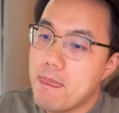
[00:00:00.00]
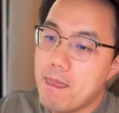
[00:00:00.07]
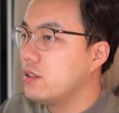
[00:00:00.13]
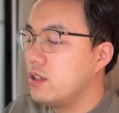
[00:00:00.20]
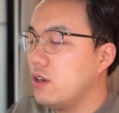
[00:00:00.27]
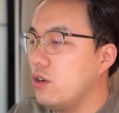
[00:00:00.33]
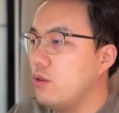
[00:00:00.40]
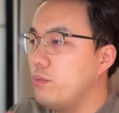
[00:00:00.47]

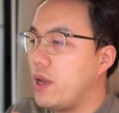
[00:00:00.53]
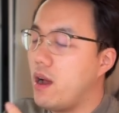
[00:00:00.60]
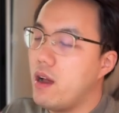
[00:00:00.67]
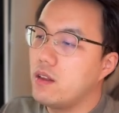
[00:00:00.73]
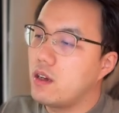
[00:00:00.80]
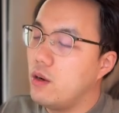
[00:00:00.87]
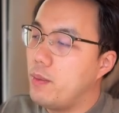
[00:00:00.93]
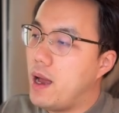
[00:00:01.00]
So
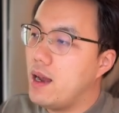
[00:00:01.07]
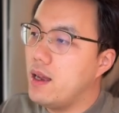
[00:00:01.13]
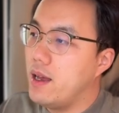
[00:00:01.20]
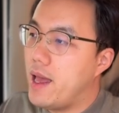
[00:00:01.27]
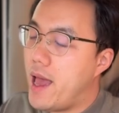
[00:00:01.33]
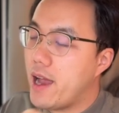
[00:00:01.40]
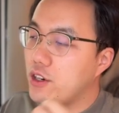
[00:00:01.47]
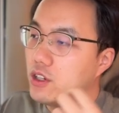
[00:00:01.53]
behind the
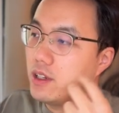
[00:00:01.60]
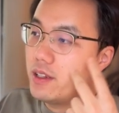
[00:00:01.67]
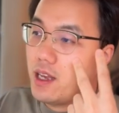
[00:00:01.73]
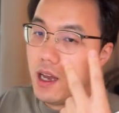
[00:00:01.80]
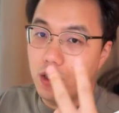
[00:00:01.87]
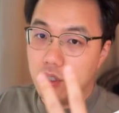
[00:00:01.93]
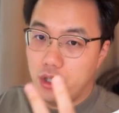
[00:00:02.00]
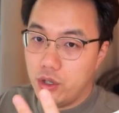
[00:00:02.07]
Copilot, actually
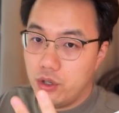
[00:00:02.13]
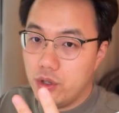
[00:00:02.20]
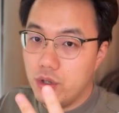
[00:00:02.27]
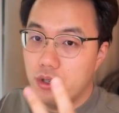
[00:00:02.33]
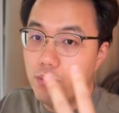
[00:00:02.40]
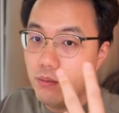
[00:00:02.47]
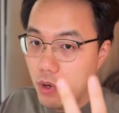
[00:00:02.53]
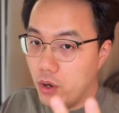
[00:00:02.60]
there are
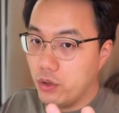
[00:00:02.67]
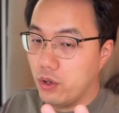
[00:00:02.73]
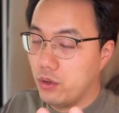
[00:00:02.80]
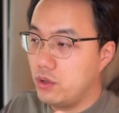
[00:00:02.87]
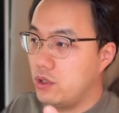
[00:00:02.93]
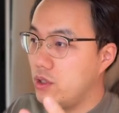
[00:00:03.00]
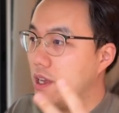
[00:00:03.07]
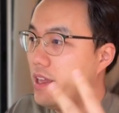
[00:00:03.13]
two
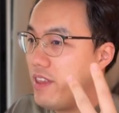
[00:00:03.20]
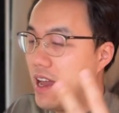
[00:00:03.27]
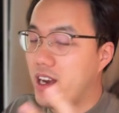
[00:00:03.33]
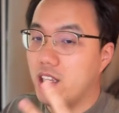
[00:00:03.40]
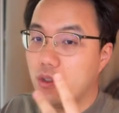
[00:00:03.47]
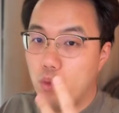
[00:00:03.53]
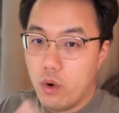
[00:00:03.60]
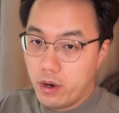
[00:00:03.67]
models that
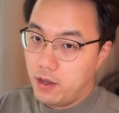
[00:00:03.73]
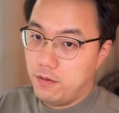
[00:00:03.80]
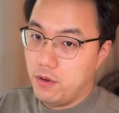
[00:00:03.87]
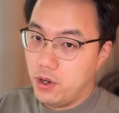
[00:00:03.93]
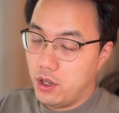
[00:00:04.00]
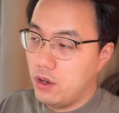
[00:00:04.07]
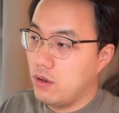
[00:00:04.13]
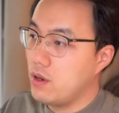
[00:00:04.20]
is working
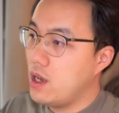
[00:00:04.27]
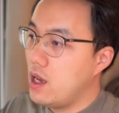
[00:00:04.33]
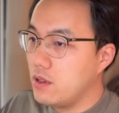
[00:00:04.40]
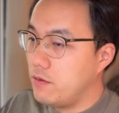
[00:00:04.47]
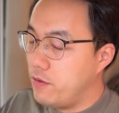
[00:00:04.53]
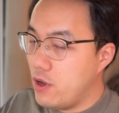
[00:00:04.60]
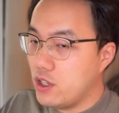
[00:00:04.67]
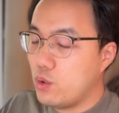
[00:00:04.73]
for you. The
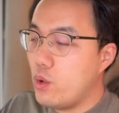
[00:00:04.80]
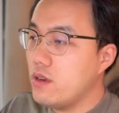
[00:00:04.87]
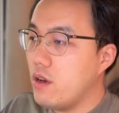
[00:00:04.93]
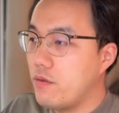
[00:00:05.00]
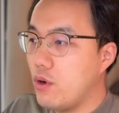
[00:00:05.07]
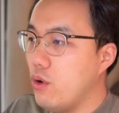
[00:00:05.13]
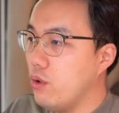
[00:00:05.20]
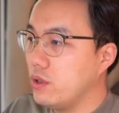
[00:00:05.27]
first one,
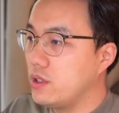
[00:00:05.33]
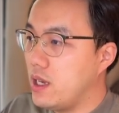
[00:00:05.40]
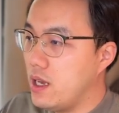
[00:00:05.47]
of course,